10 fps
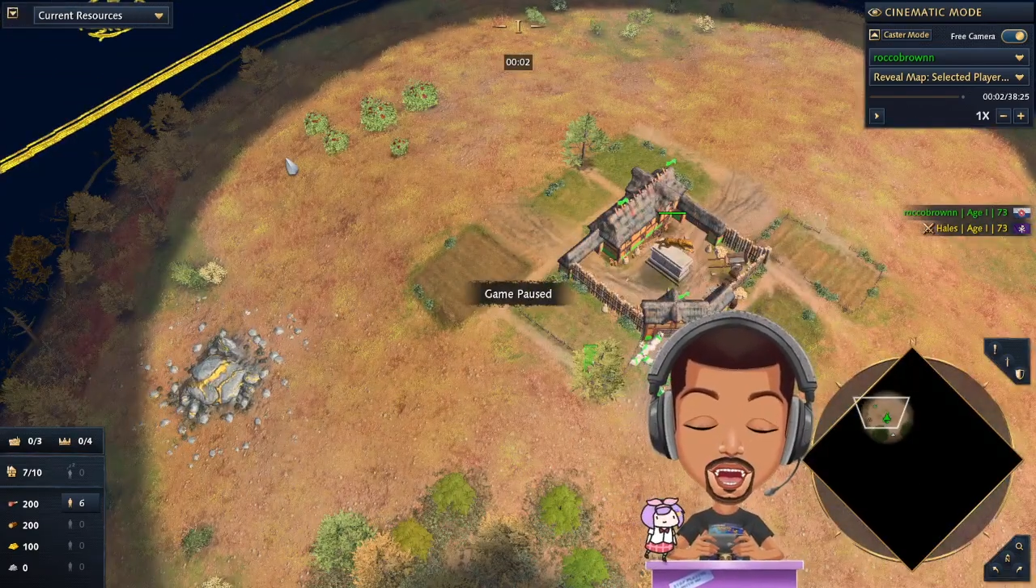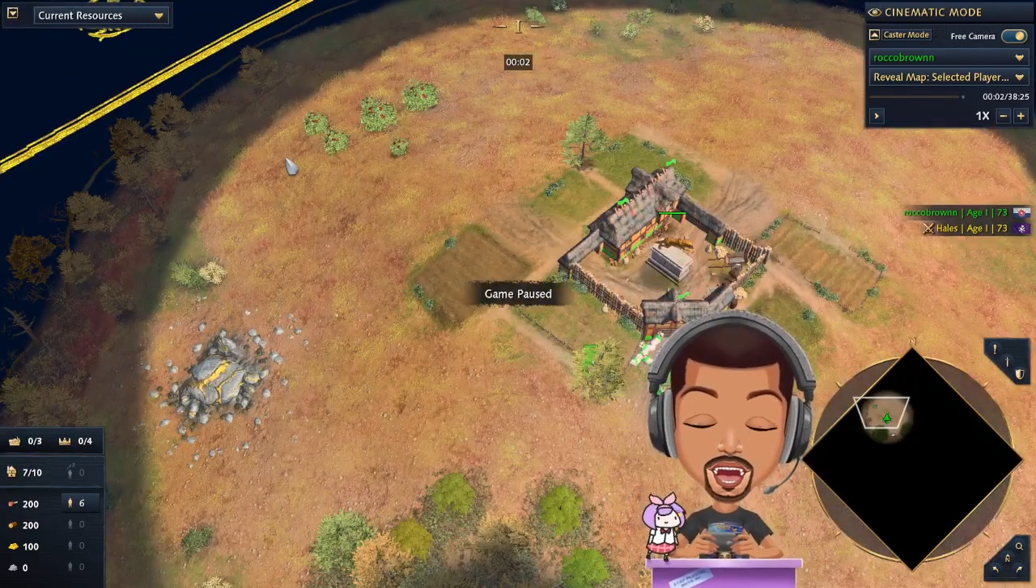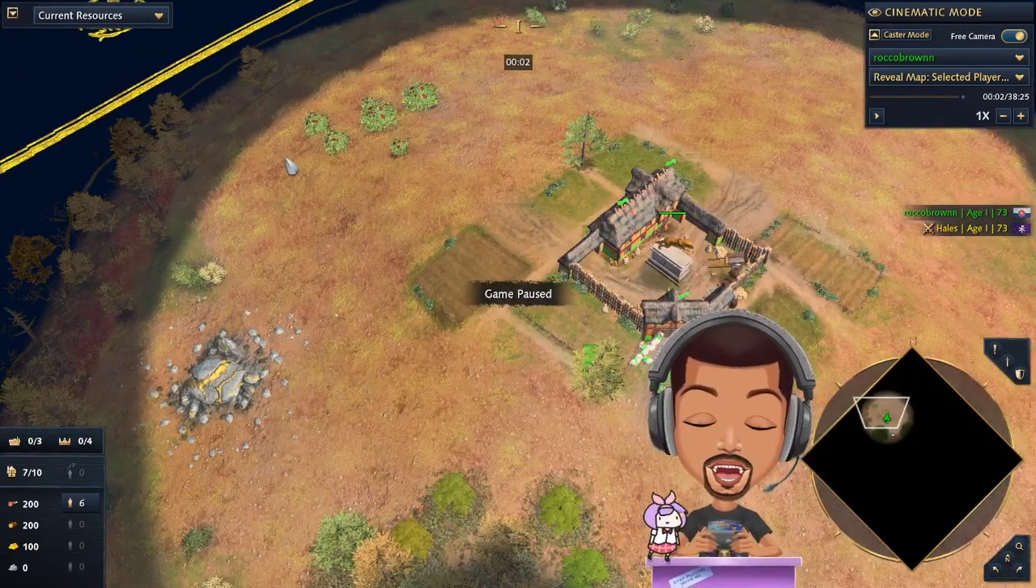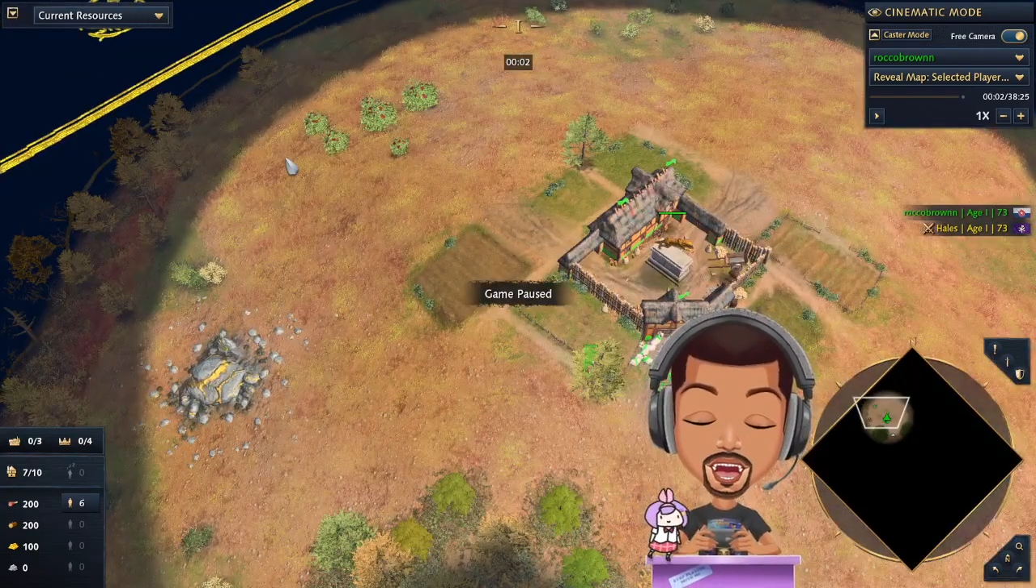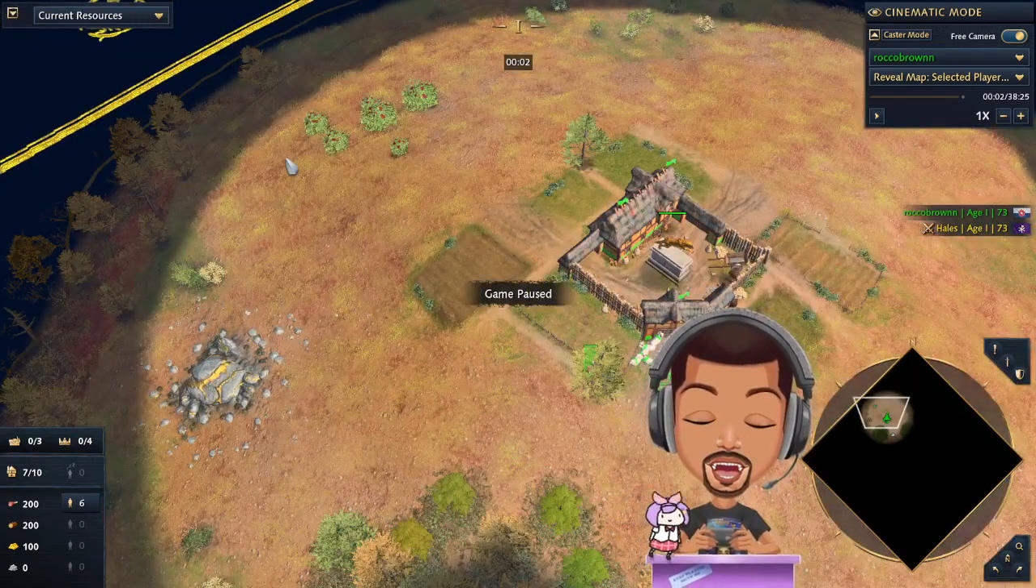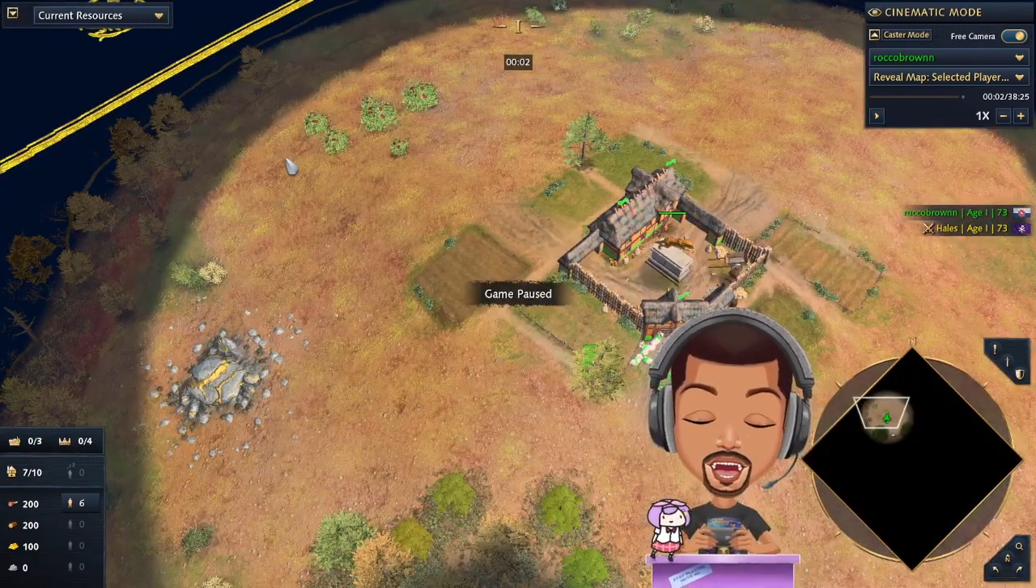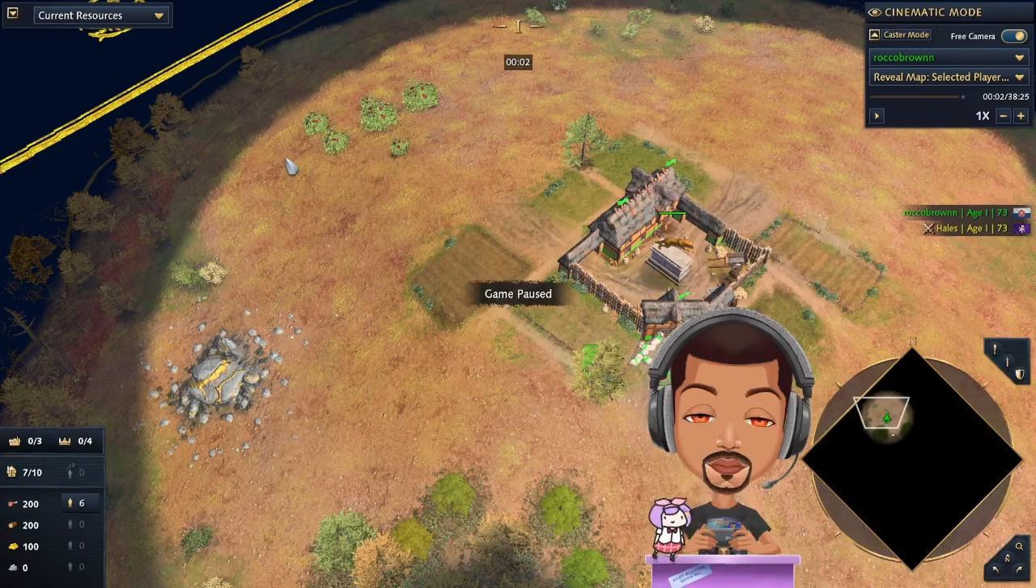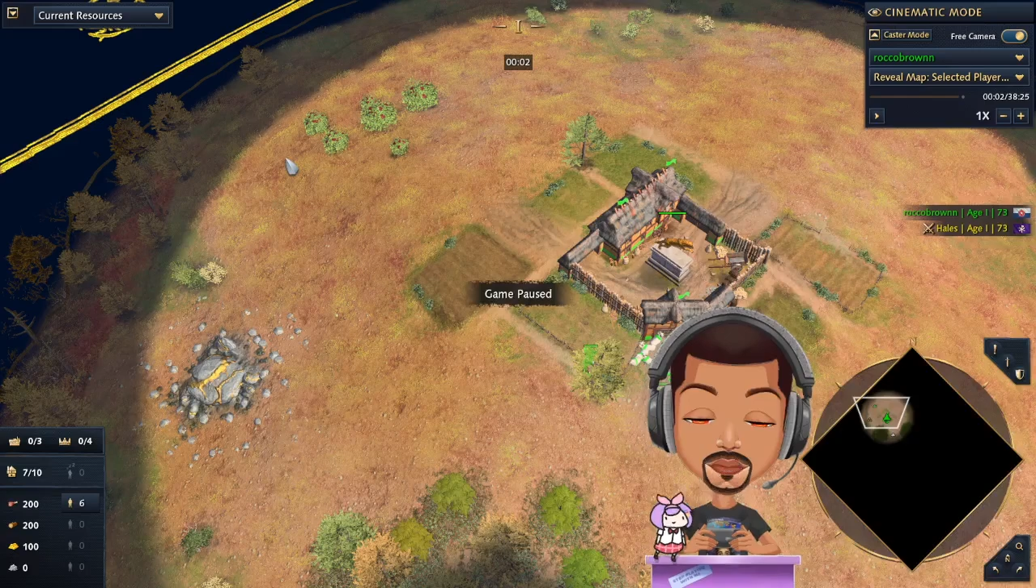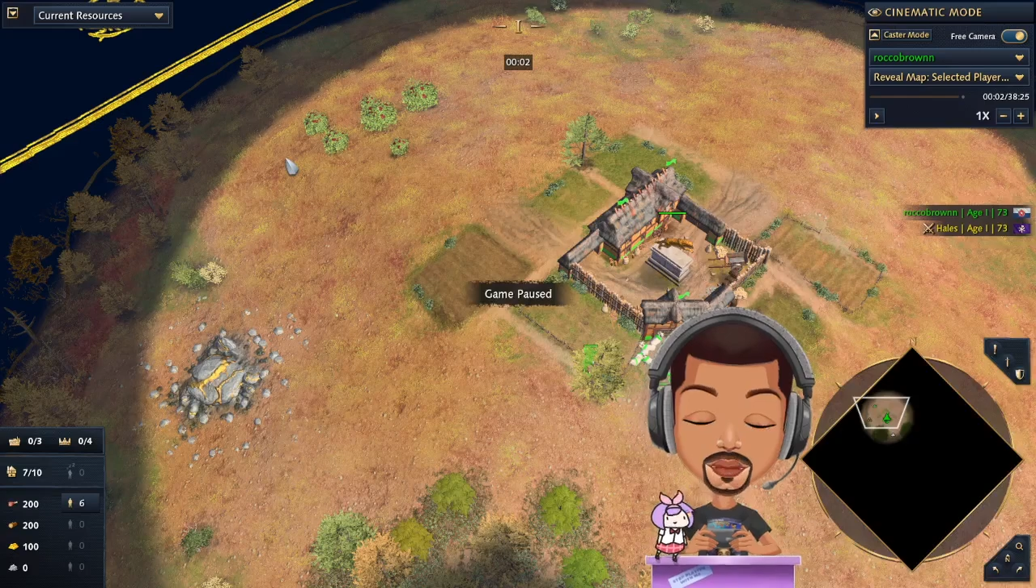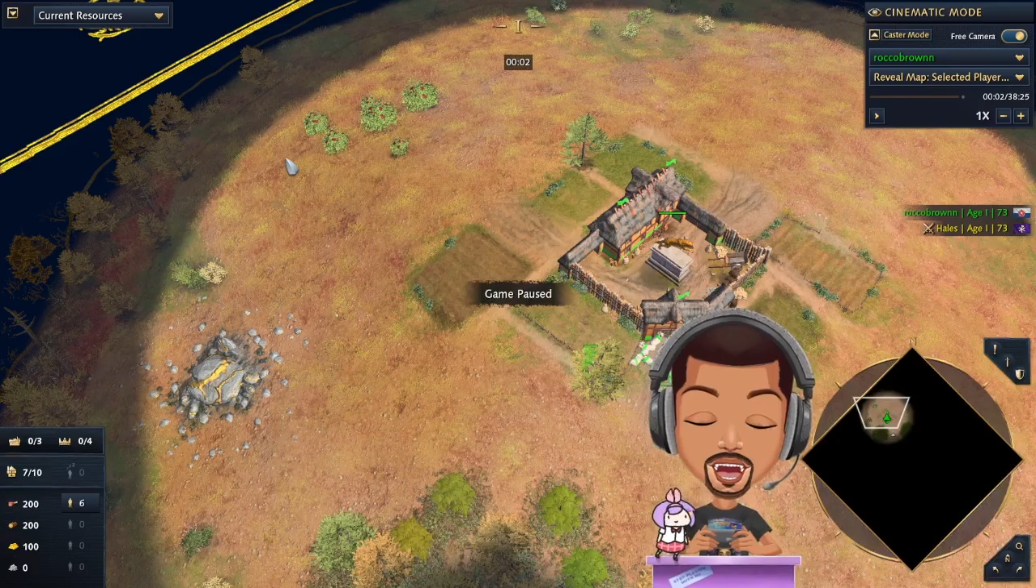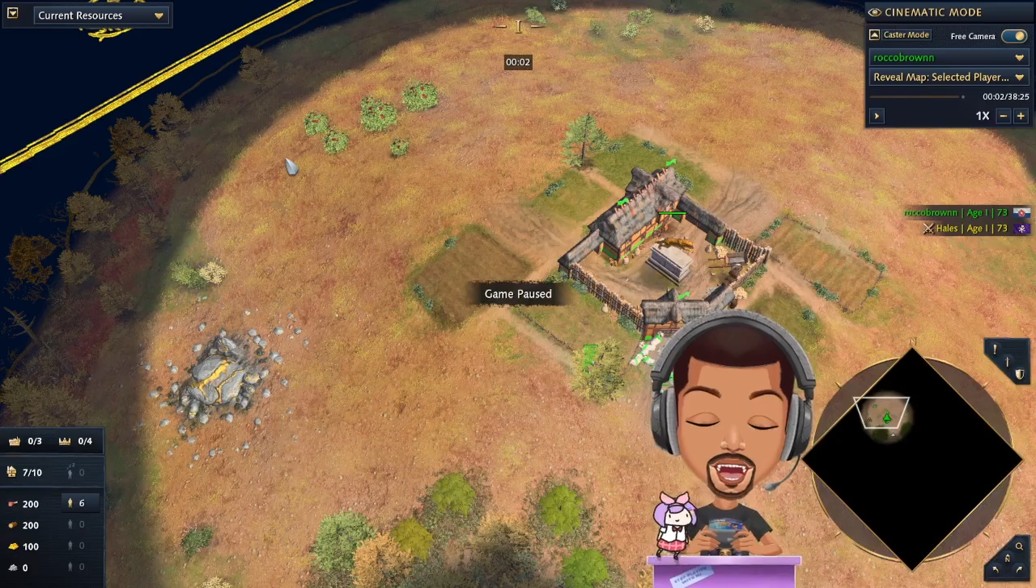And basically